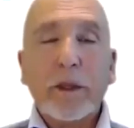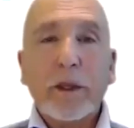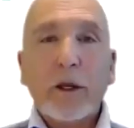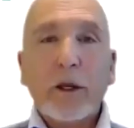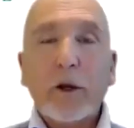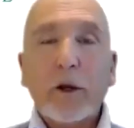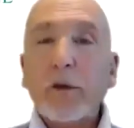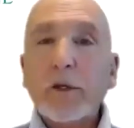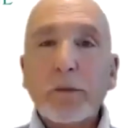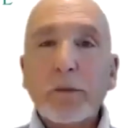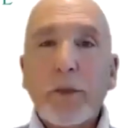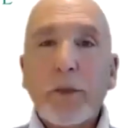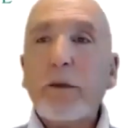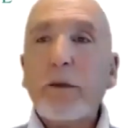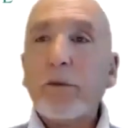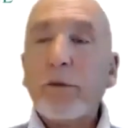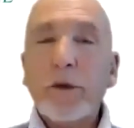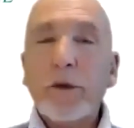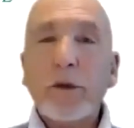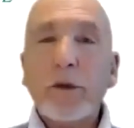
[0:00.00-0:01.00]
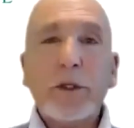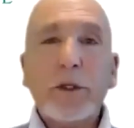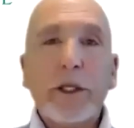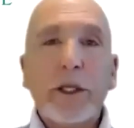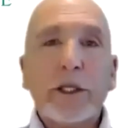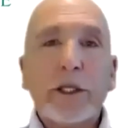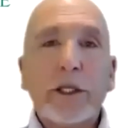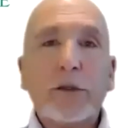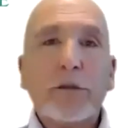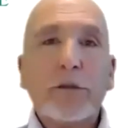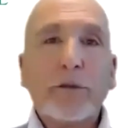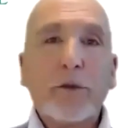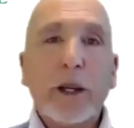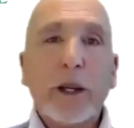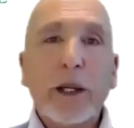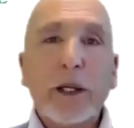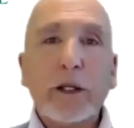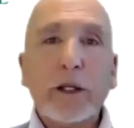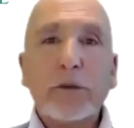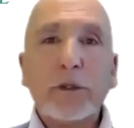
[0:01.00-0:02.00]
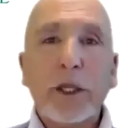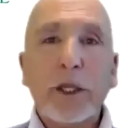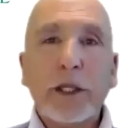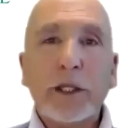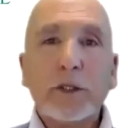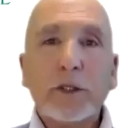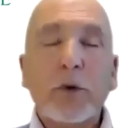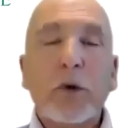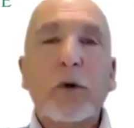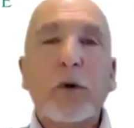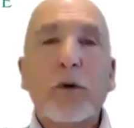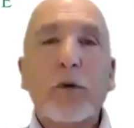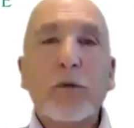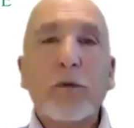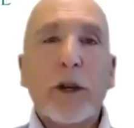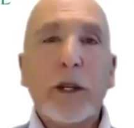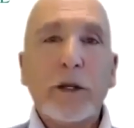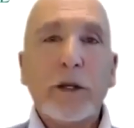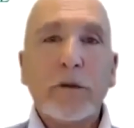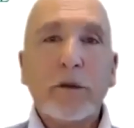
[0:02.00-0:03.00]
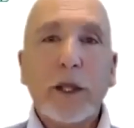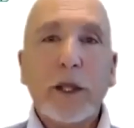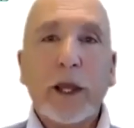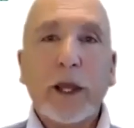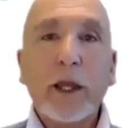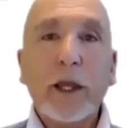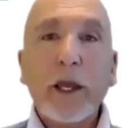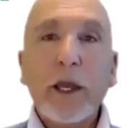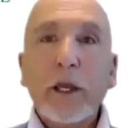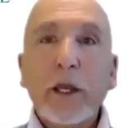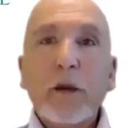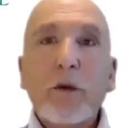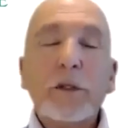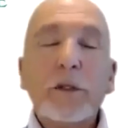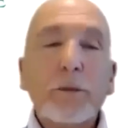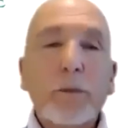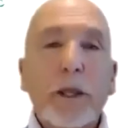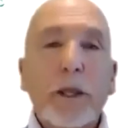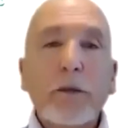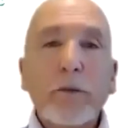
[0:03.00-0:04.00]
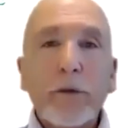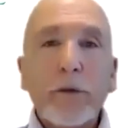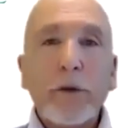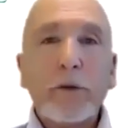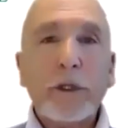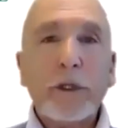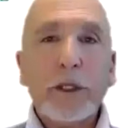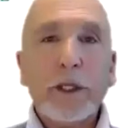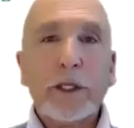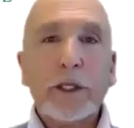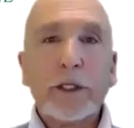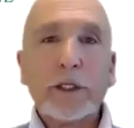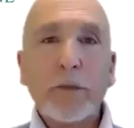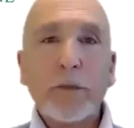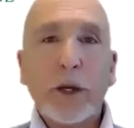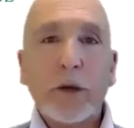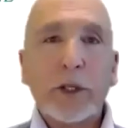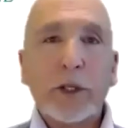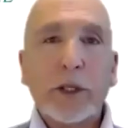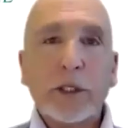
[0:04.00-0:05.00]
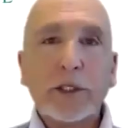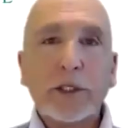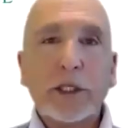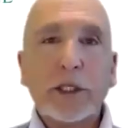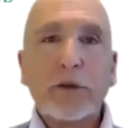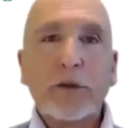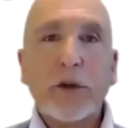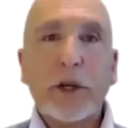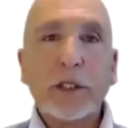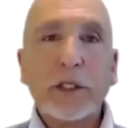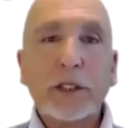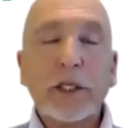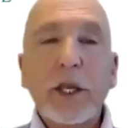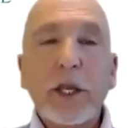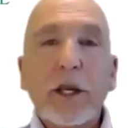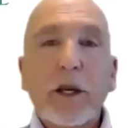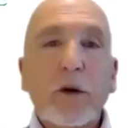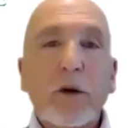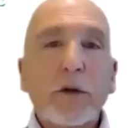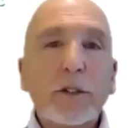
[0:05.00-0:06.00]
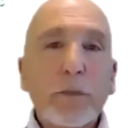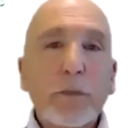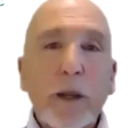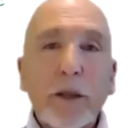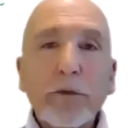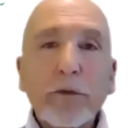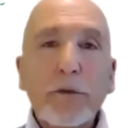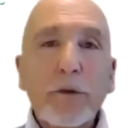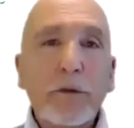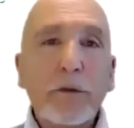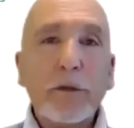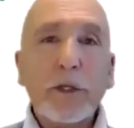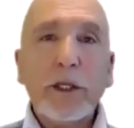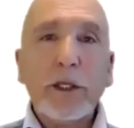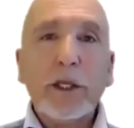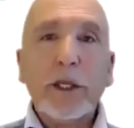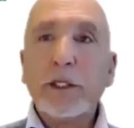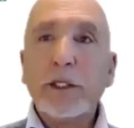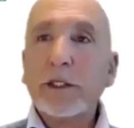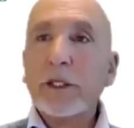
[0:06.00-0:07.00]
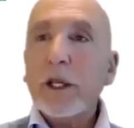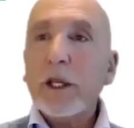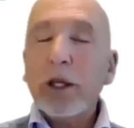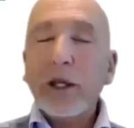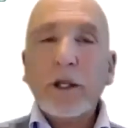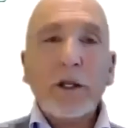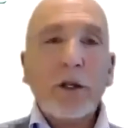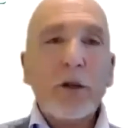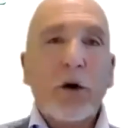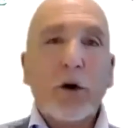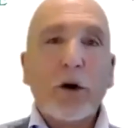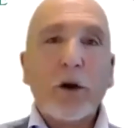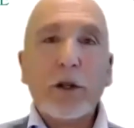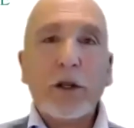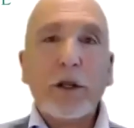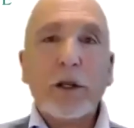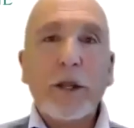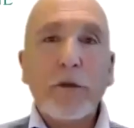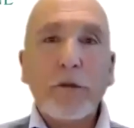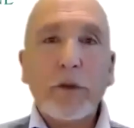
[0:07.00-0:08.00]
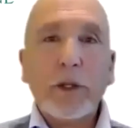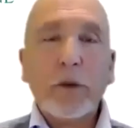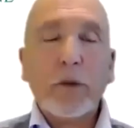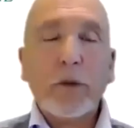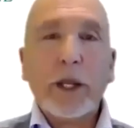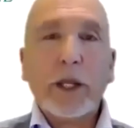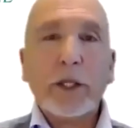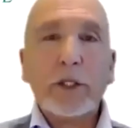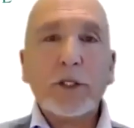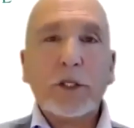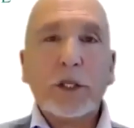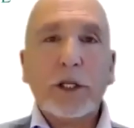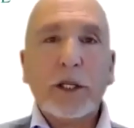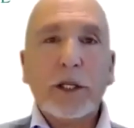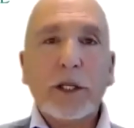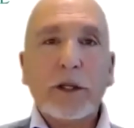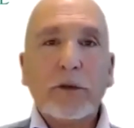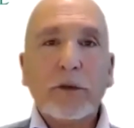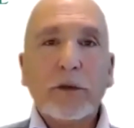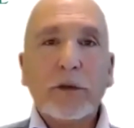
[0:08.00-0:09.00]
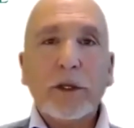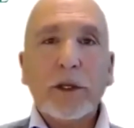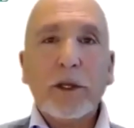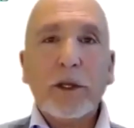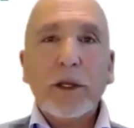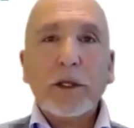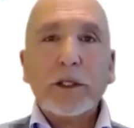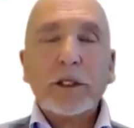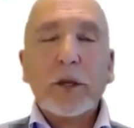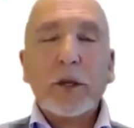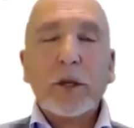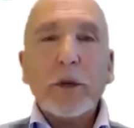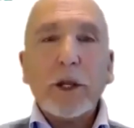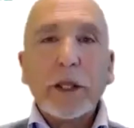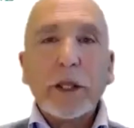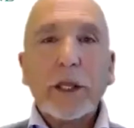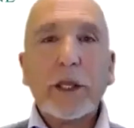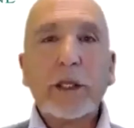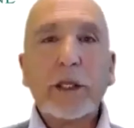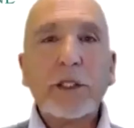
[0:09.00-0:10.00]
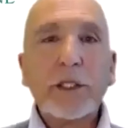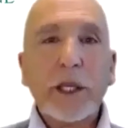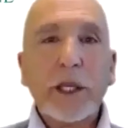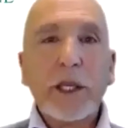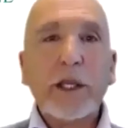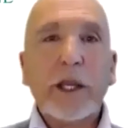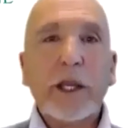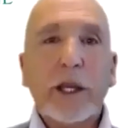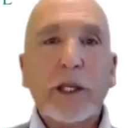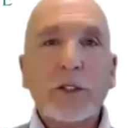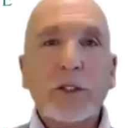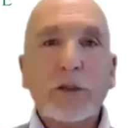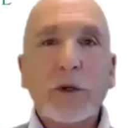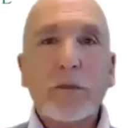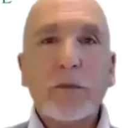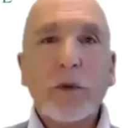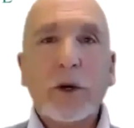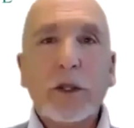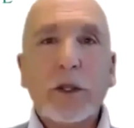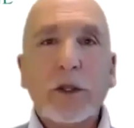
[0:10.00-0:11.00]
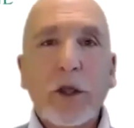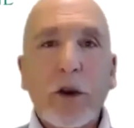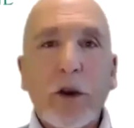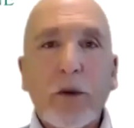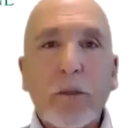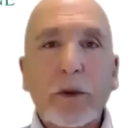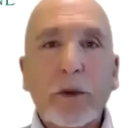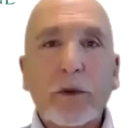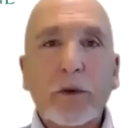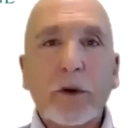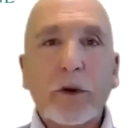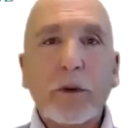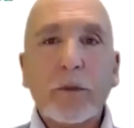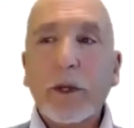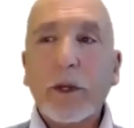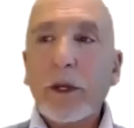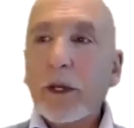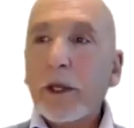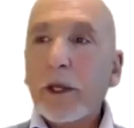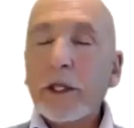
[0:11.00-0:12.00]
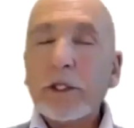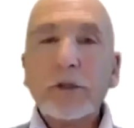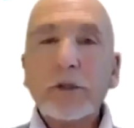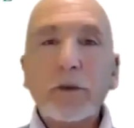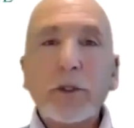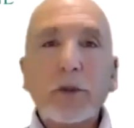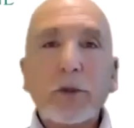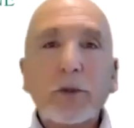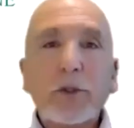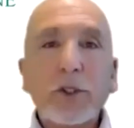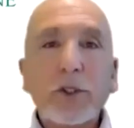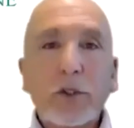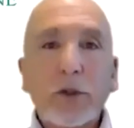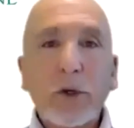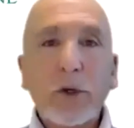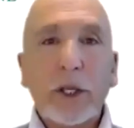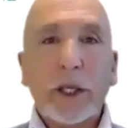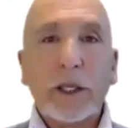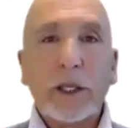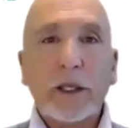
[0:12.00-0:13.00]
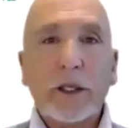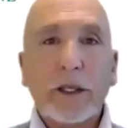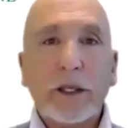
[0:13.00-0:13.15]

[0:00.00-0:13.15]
who have spent 50 years afraid of this or afraid of that, who have spent 50 years smoking cigarettes, who have spent 50 years not living the way they should live. So when I get a teenager in my therapy room, it's a real joy,